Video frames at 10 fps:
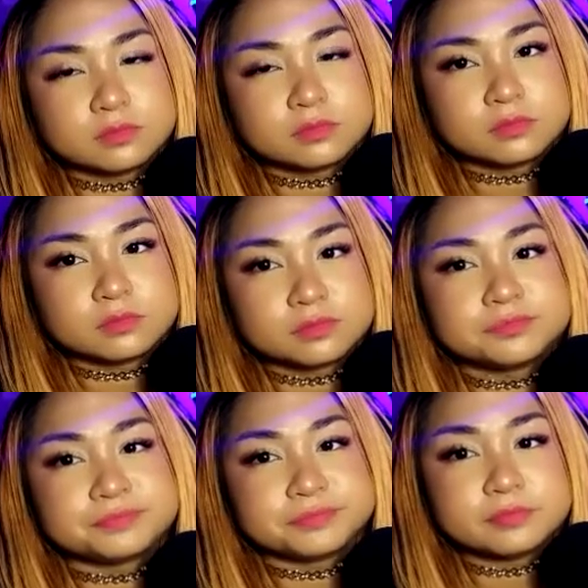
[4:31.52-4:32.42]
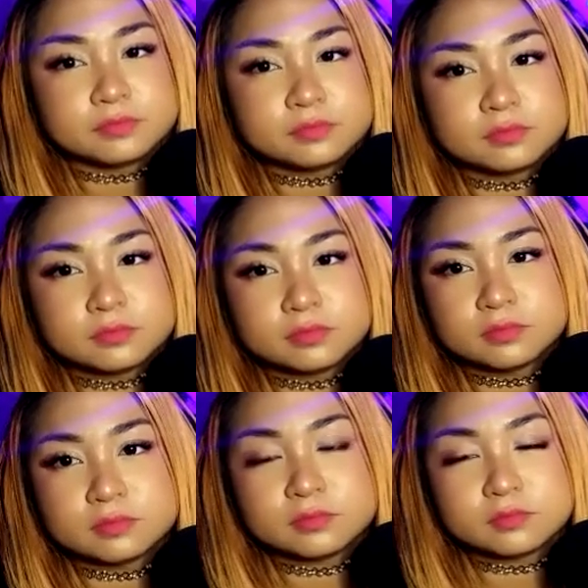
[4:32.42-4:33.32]

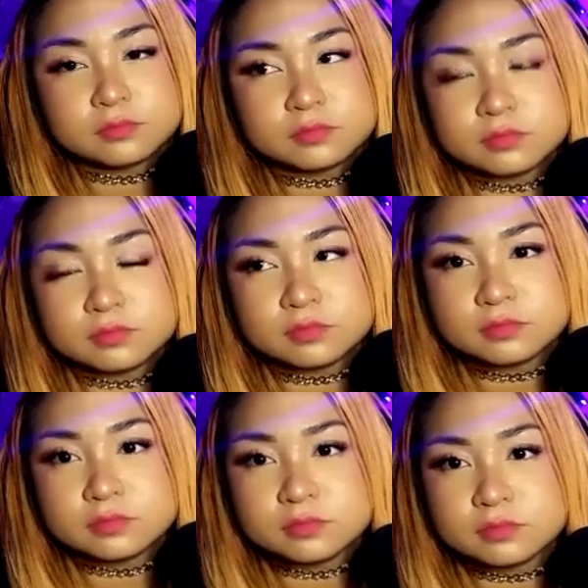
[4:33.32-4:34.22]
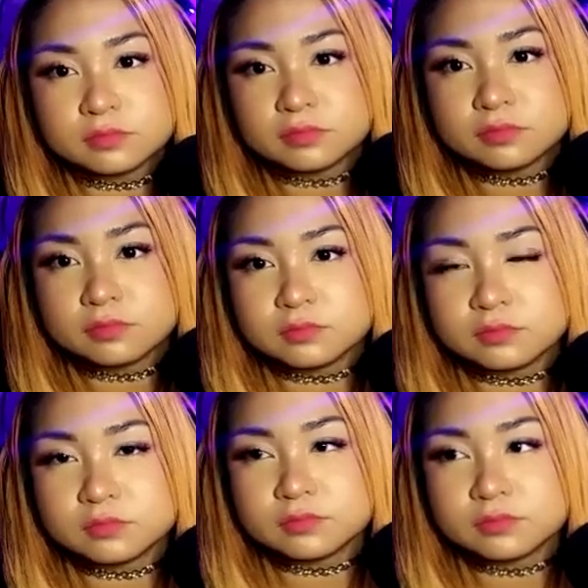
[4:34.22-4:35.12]

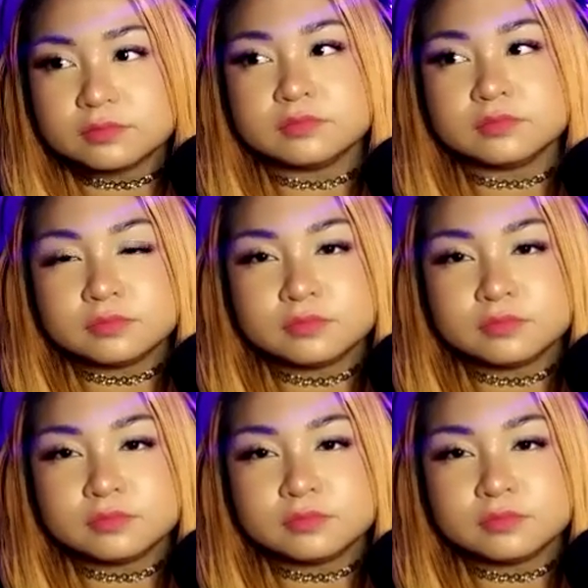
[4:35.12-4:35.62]
(not speaking)